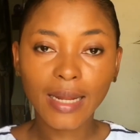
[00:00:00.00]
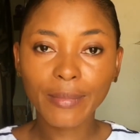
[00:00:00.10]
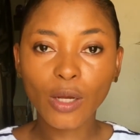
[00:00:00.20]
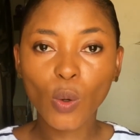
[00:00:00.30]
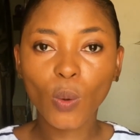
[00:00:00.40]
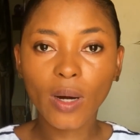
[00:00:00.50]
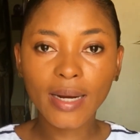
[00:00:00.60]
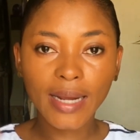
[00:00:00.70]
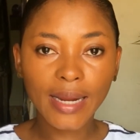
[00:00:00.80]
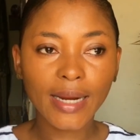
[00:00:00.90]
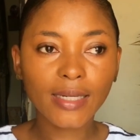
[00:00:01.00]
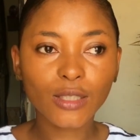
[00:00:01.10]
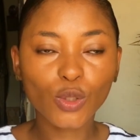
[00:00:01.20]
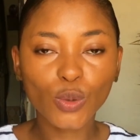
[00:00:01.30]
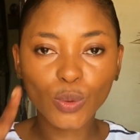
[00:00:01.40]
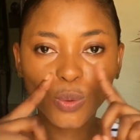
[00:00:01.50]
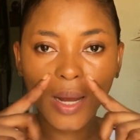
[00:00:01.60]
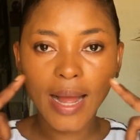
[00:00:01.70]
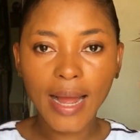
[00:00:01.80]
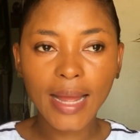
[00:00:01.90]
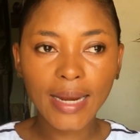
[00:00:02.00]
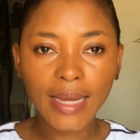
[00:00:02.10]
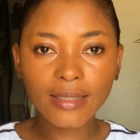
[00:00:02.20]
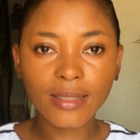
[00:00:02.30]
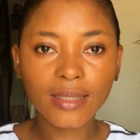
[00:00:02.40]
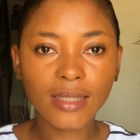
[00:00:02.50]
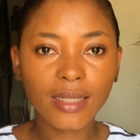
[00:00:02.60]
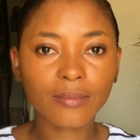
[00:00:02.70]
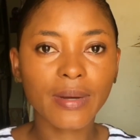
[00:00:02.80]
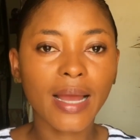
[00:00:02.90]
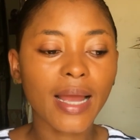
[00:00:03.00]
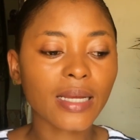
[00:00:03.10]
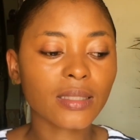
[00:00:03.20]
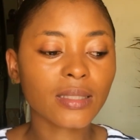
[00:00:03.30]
me go on ahead to highlight underneath my eyes,